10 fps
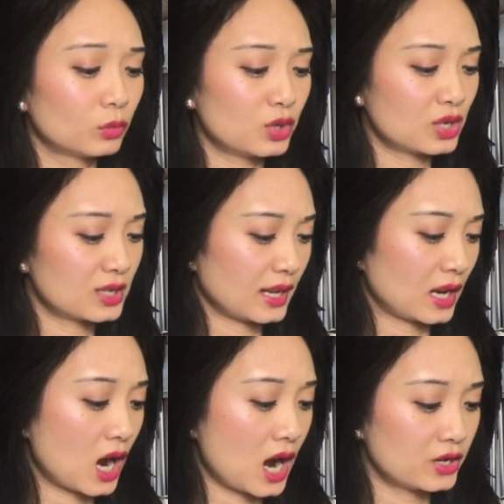which is like
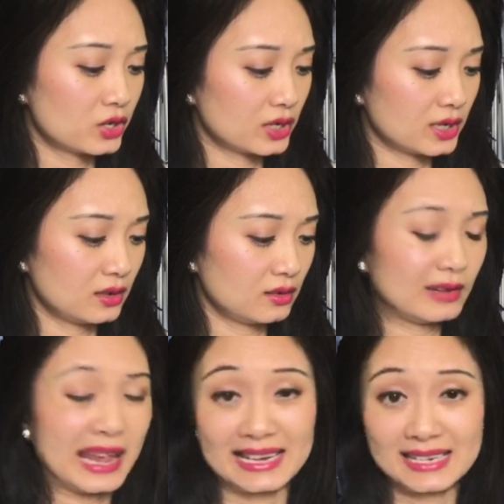
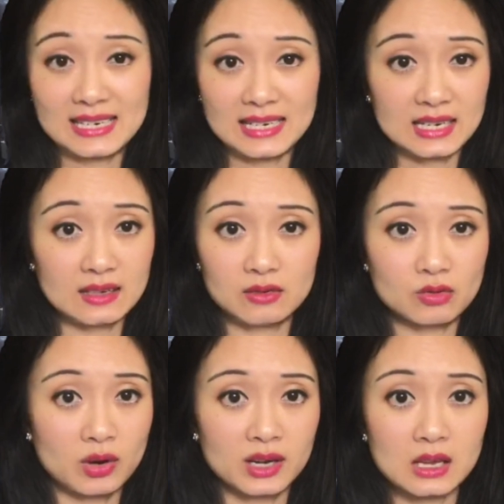118,
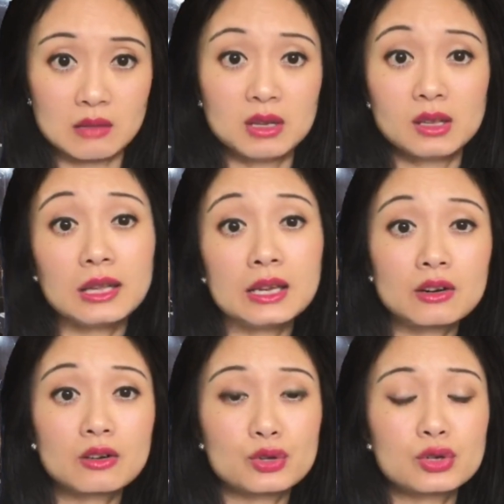20
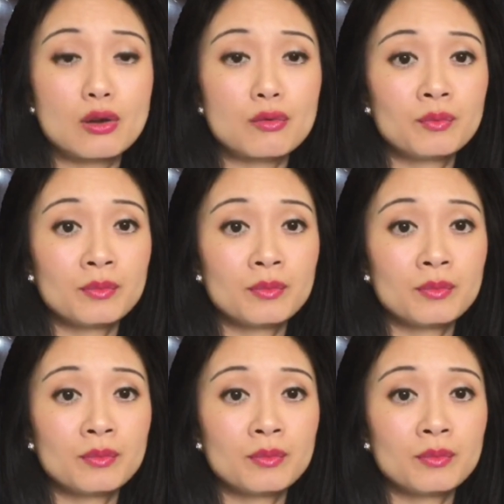milliliter or so.